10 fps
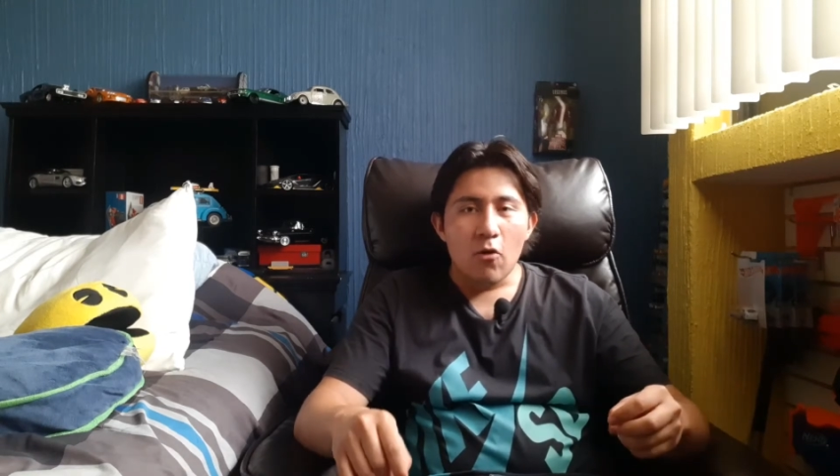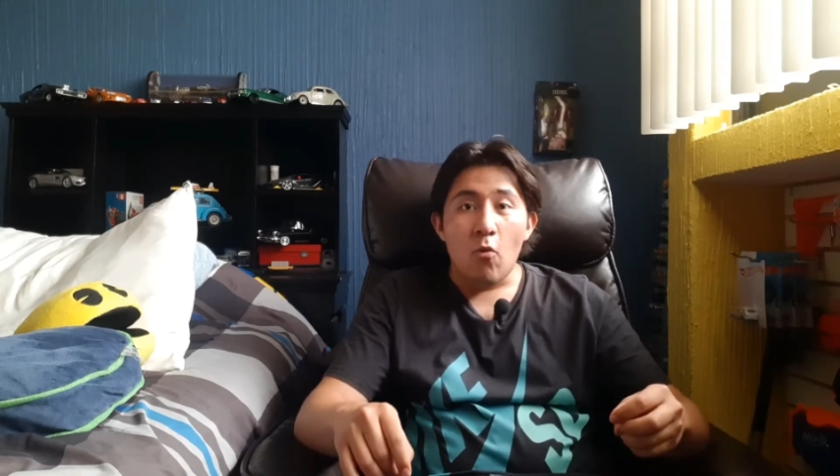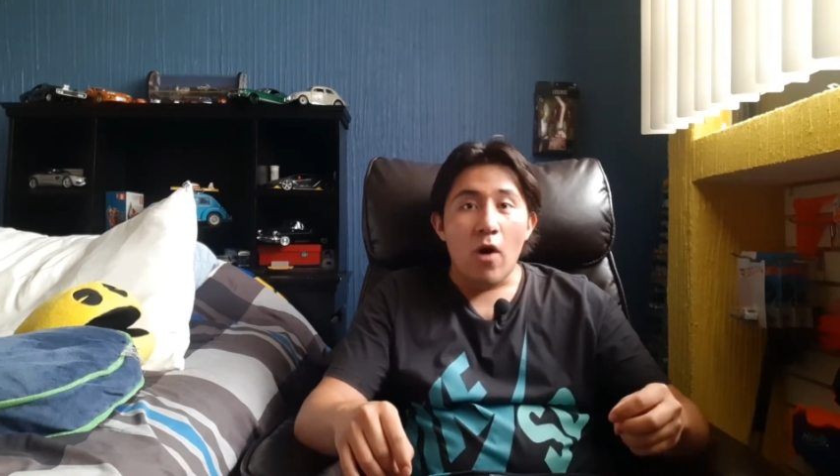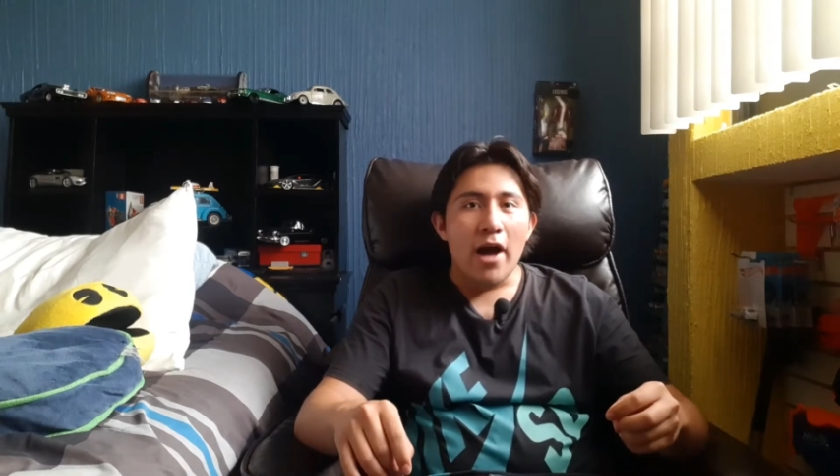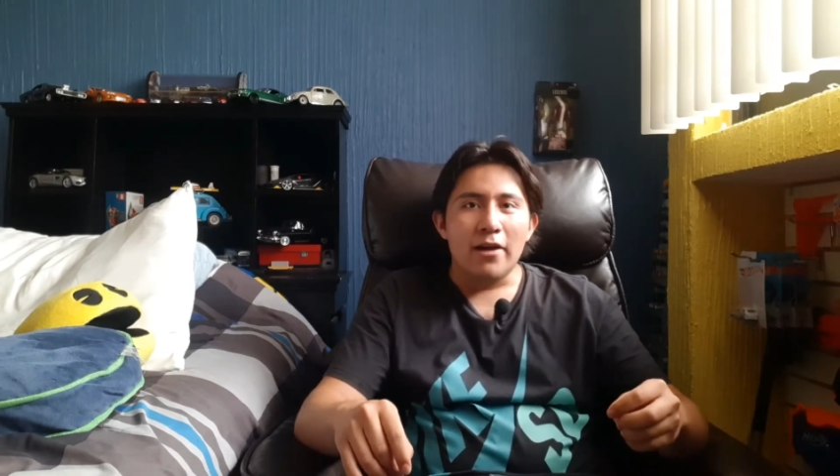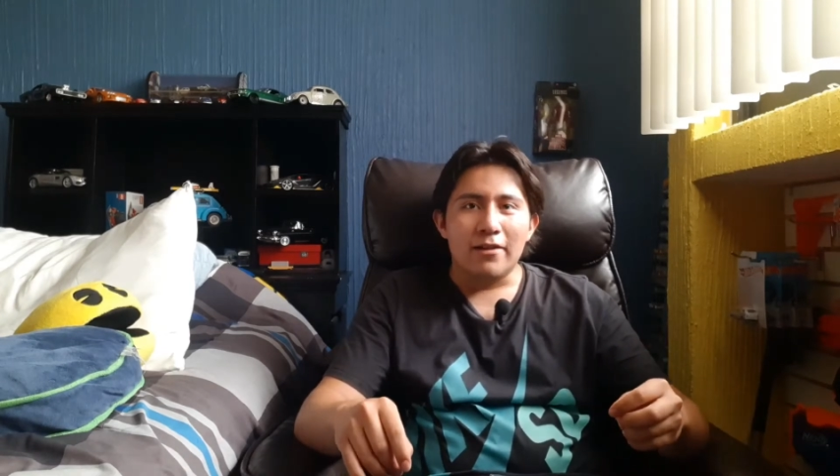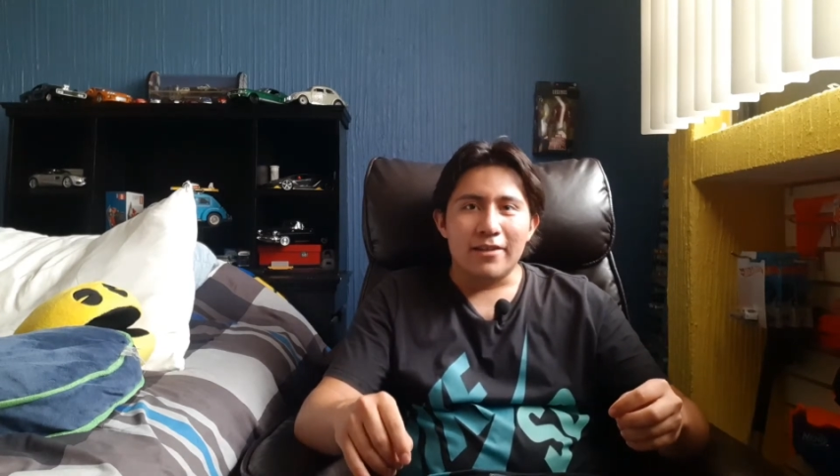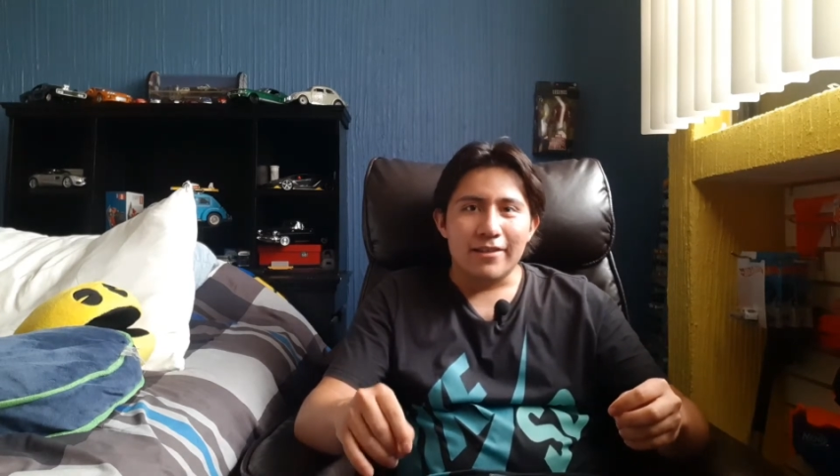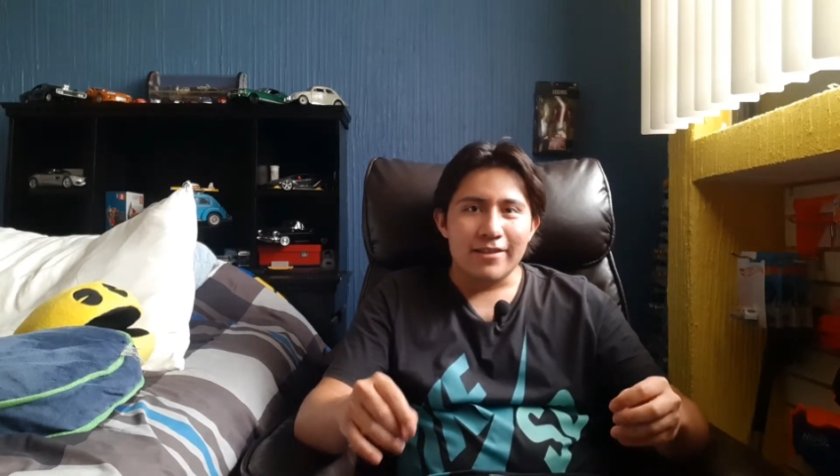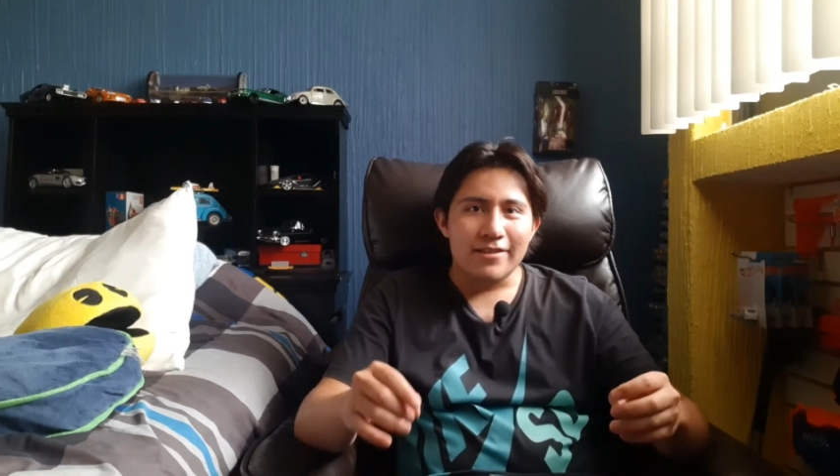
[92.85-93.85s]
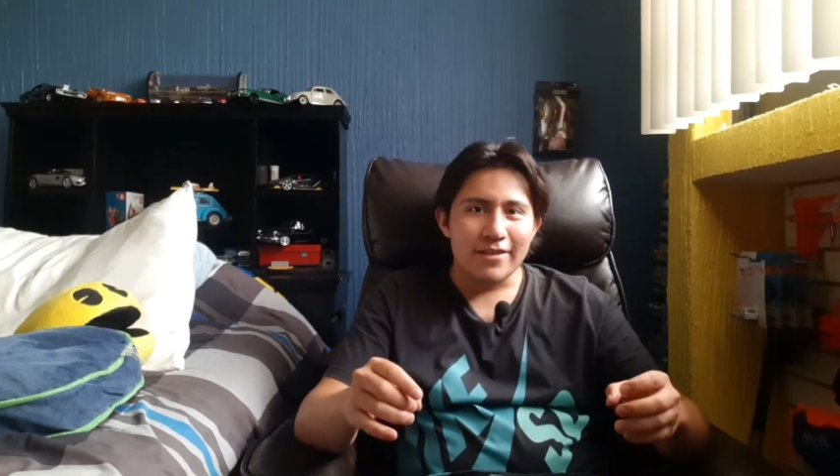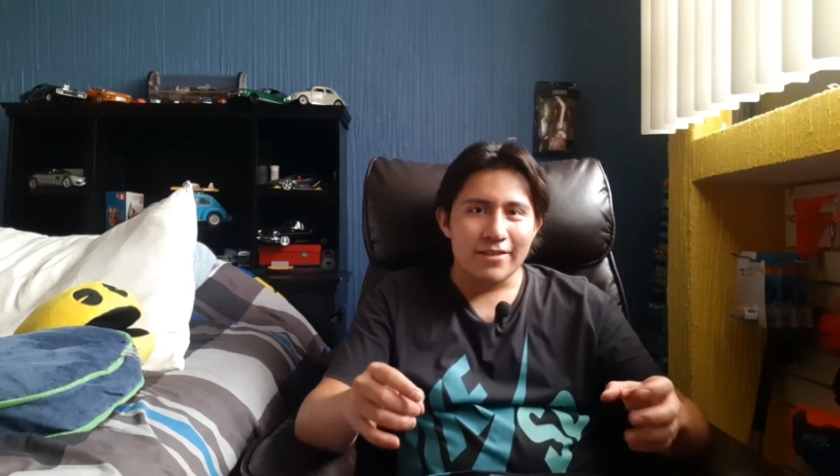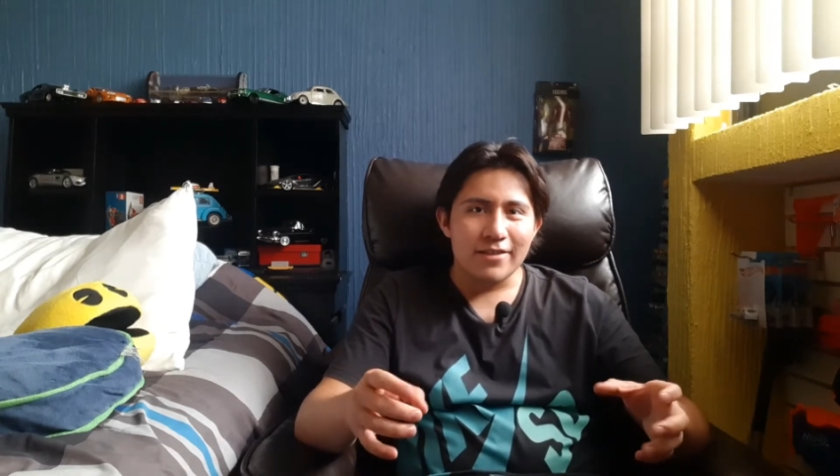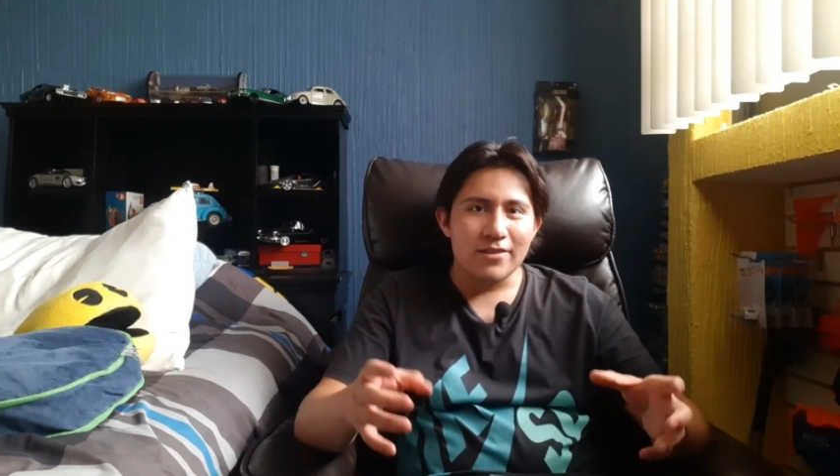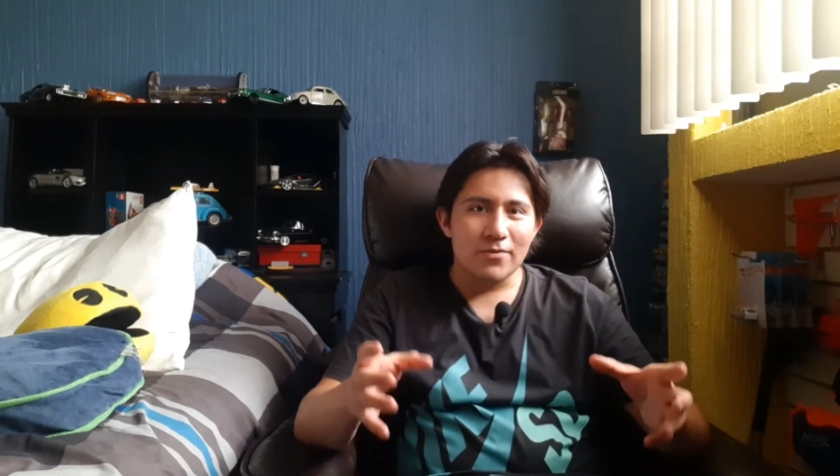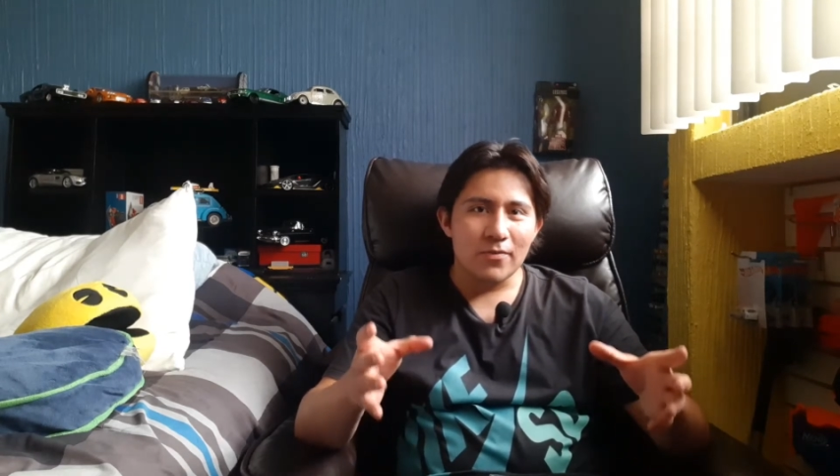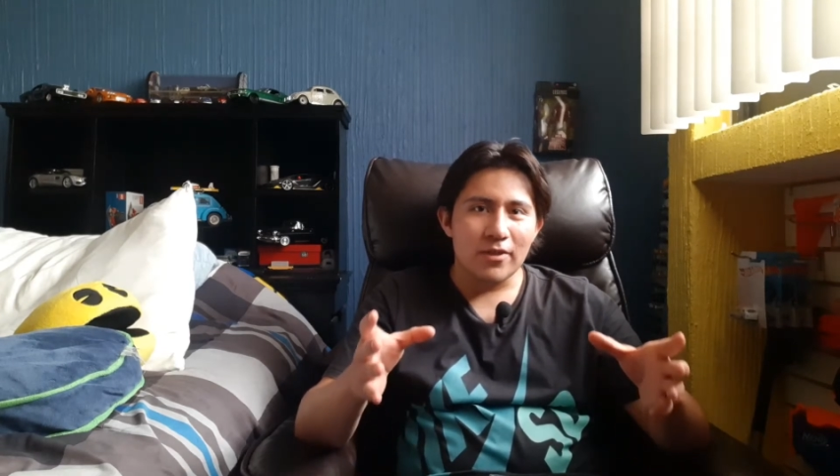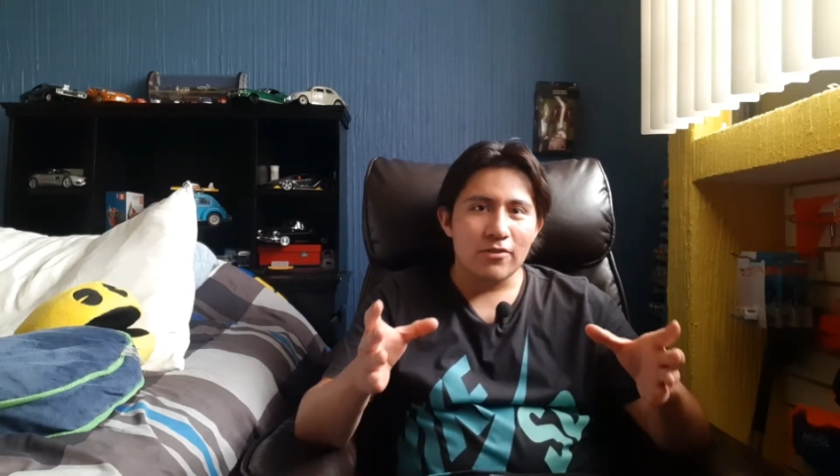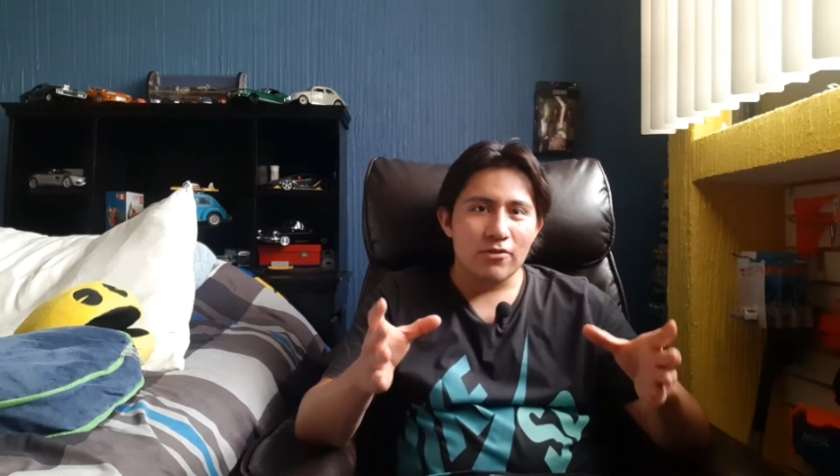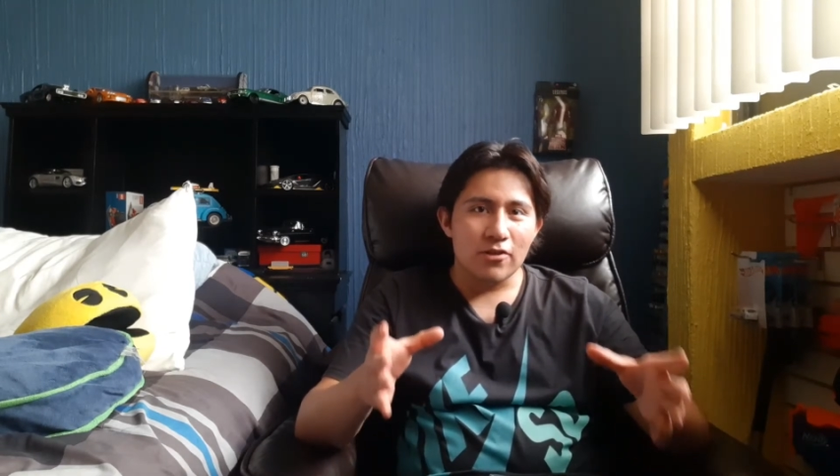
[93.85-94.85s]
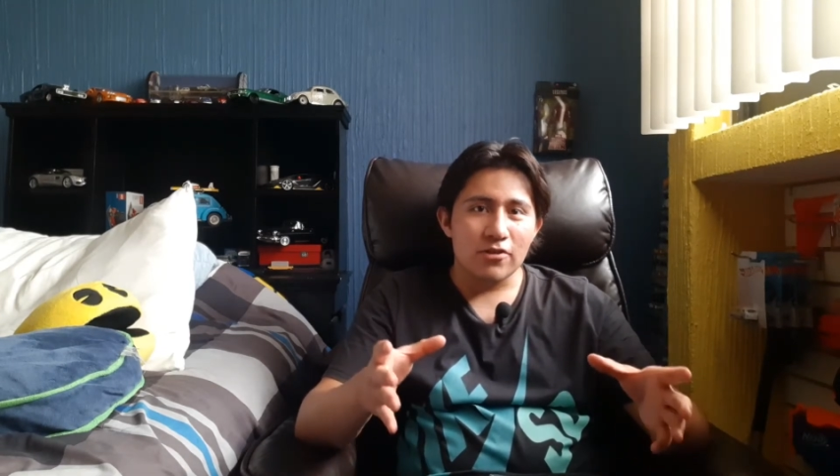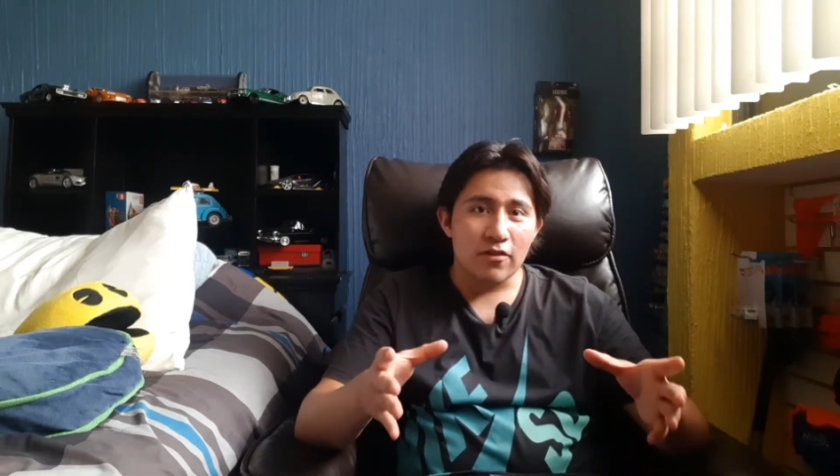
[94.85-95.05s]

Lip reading: wild in the 60s with the introduction